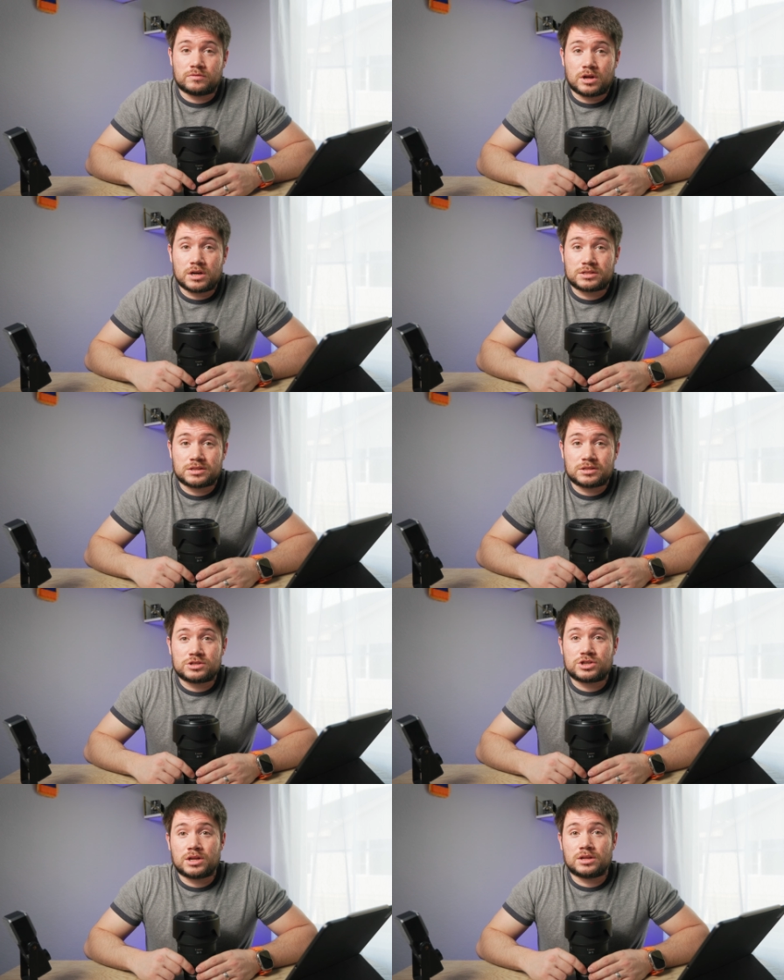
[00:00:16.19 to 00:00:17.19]
vlogs on
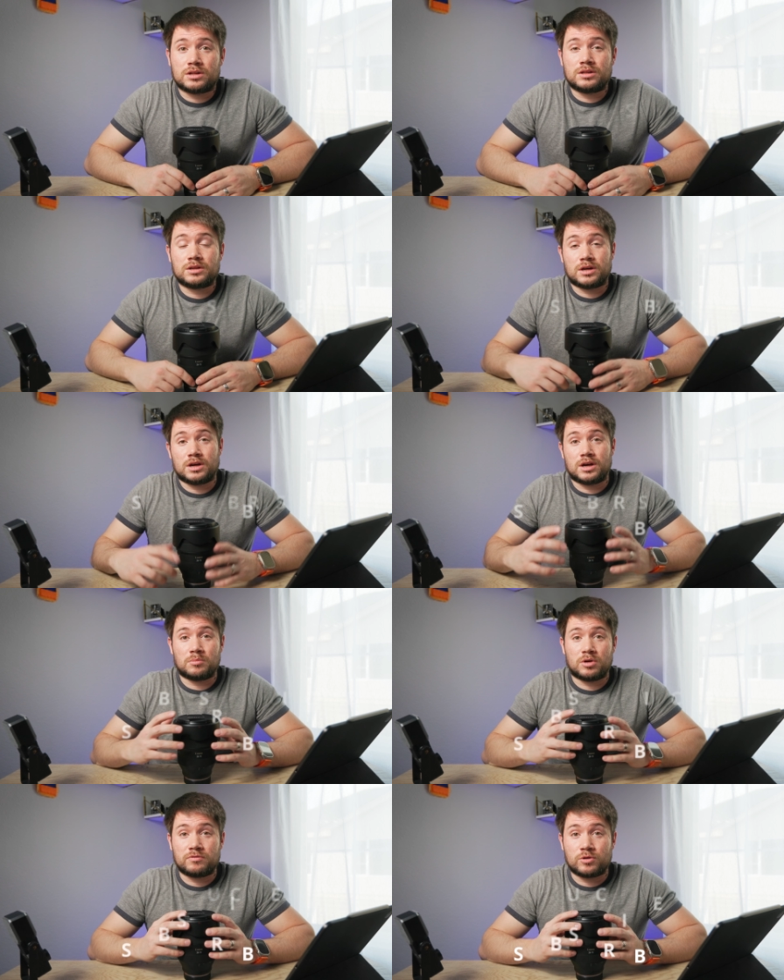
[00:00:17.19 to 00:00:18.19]
this channel
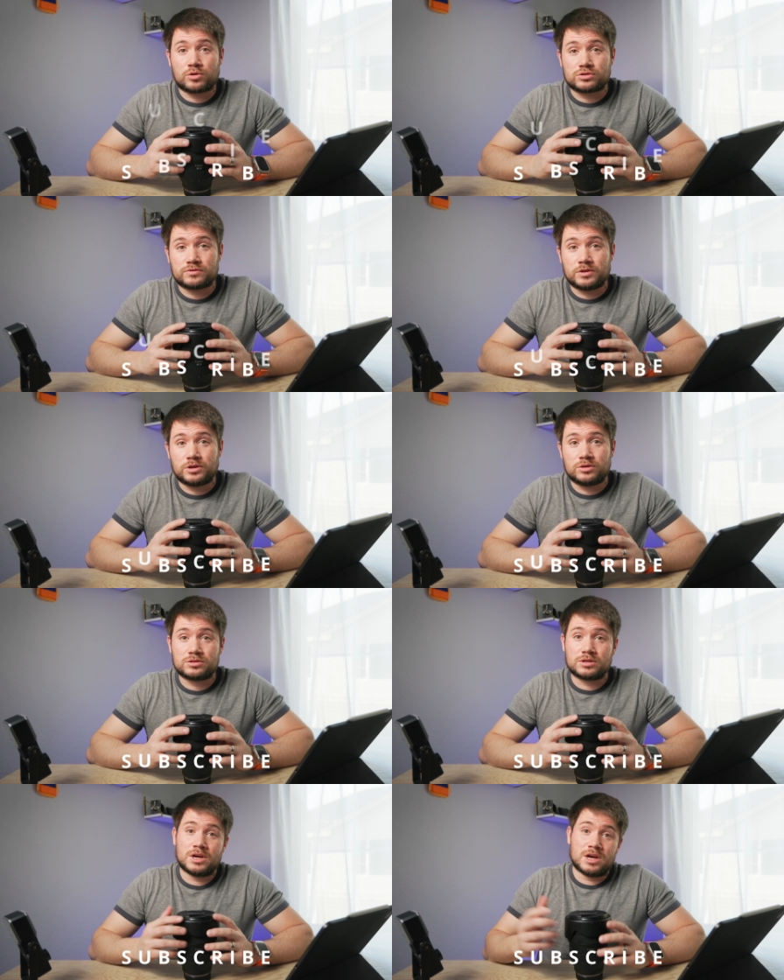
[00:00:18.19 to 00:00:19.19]
about photos and videos.